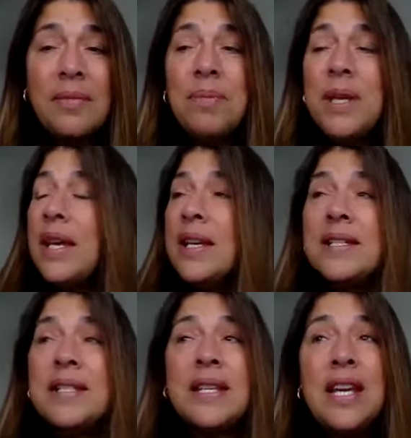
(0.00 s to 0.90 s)

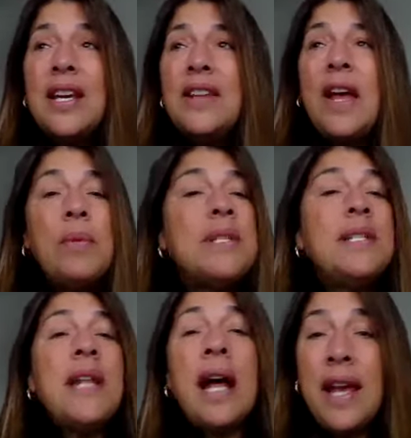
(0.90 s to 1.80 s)
because that was
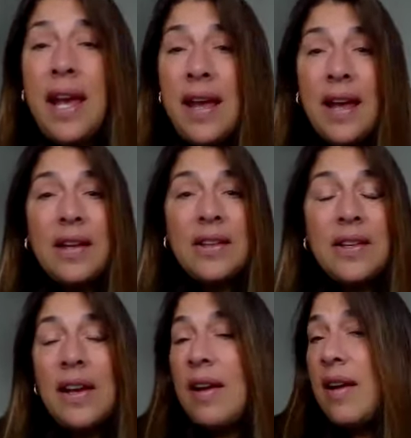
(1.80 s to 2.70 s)
not
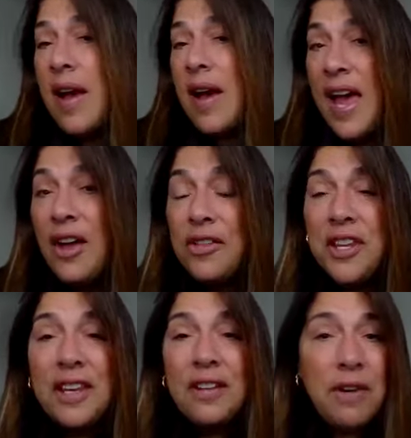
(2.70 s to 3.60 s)
a
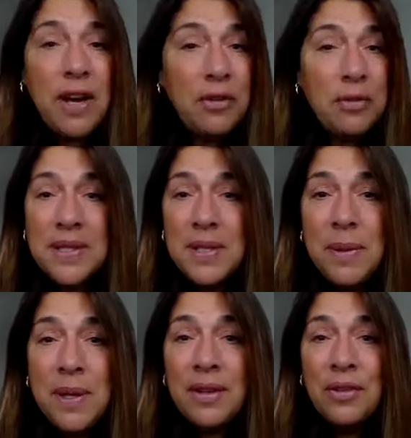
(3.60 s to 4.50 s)
healthy environment to
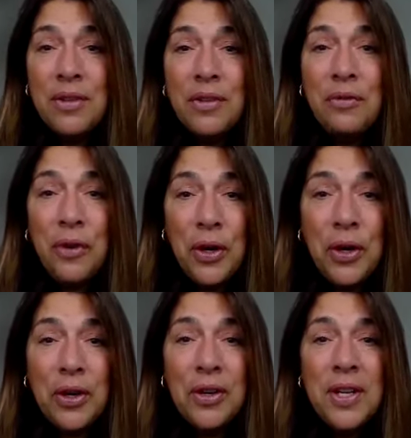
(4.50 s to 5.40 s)
be in for
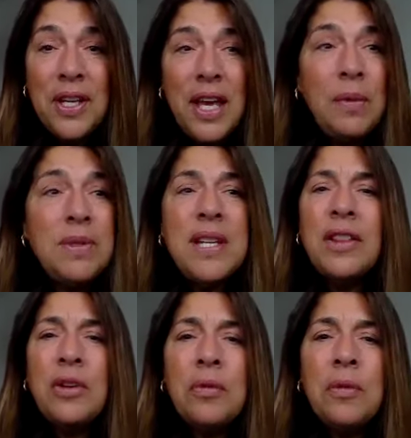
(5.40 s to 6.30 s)
her. It was
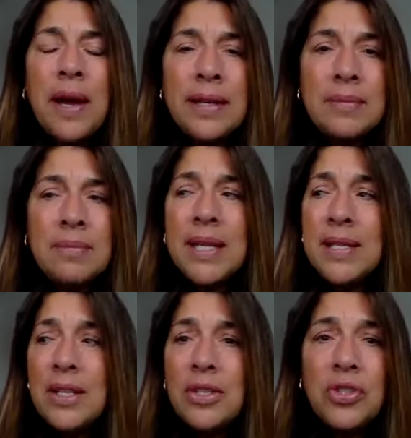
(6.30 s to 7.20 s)
not the right
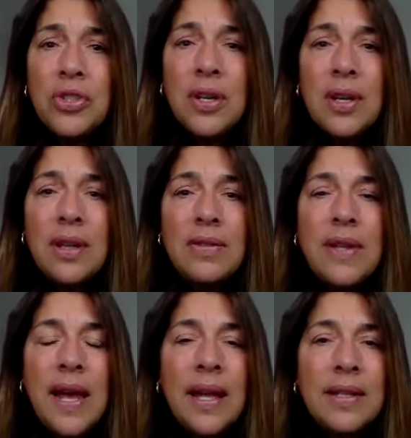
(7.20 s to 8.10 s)
message
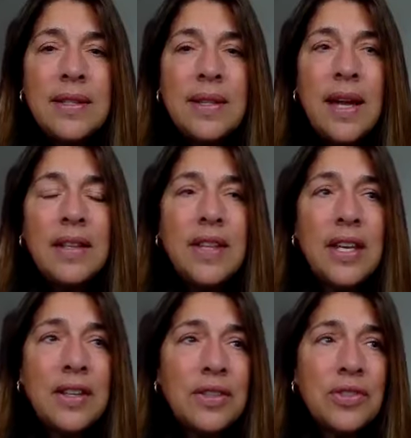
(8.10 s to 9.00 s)
that I
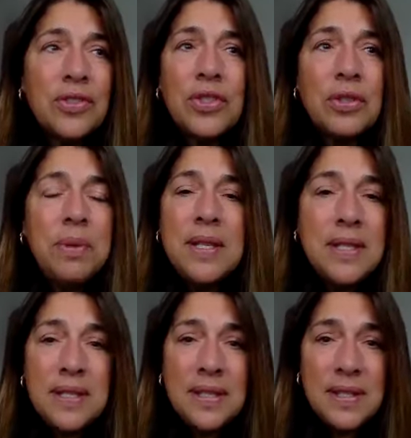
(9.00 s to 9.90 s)
think should be
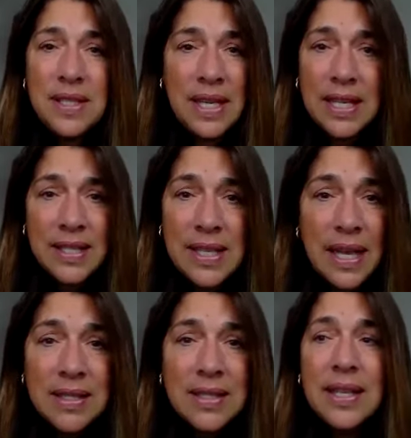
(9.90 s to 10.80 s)

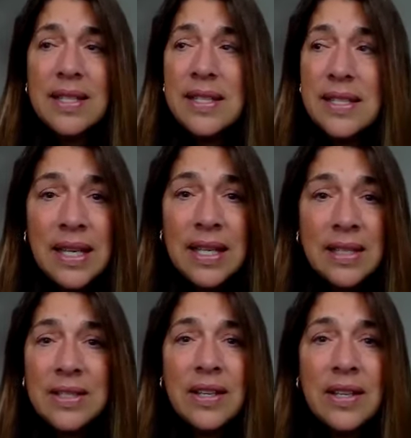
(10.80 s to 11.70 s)
sent and
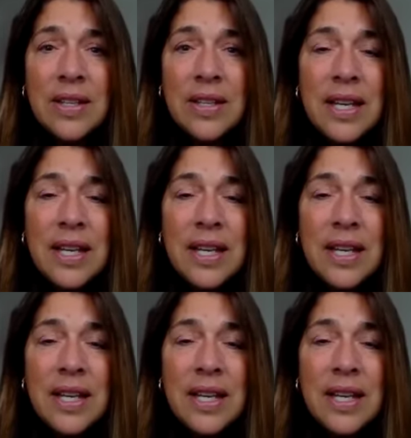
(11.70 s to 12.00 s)
seen to